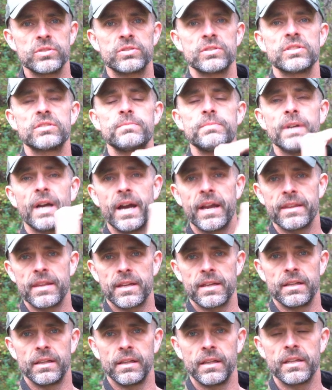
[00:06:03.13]
just behind
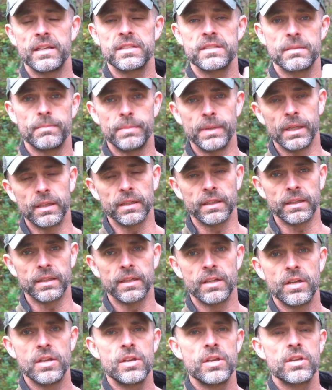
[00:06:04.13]
that hill is a building.
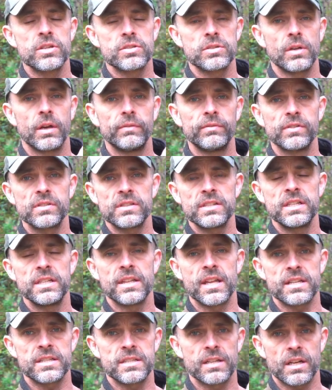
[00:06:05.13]
So obviously
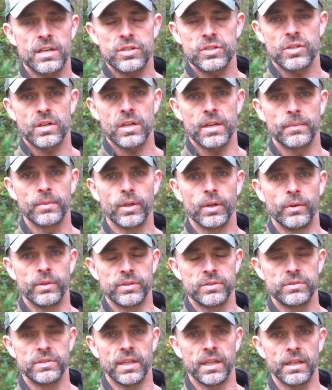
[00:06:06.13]
that's not a shot I'm going
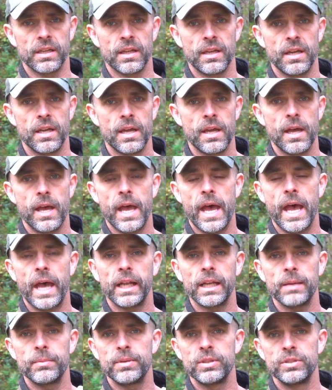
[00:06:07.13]
to take.
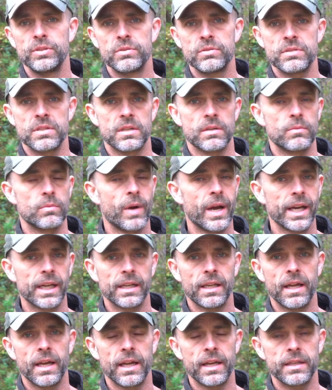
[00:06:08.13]
Had I been using white
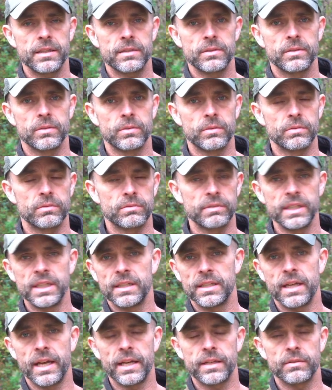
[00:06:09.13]
light or
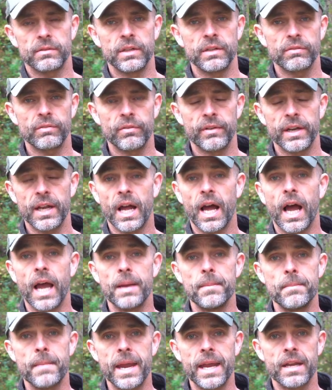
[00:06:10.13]
green light or infrared, I
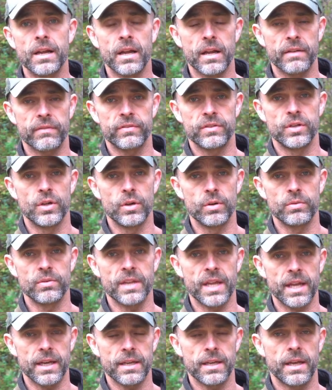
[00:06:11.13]
may not have known
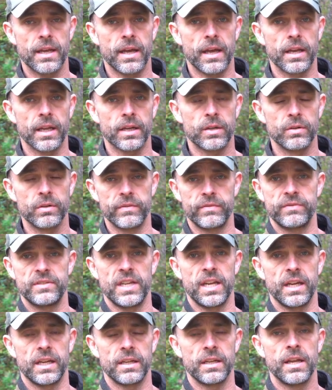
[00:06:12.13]
that, and I could have
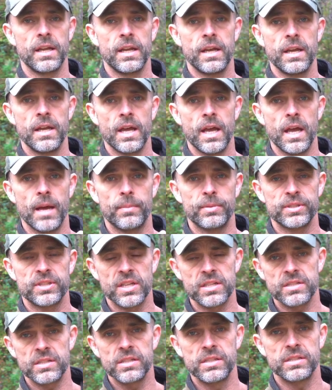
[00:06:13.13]
taken a
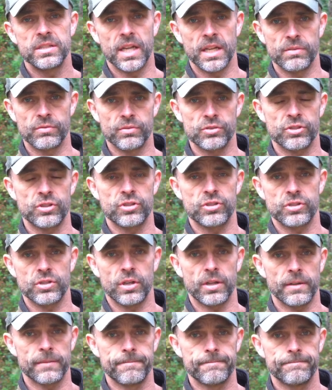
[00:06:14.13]
potentially dangerous shot.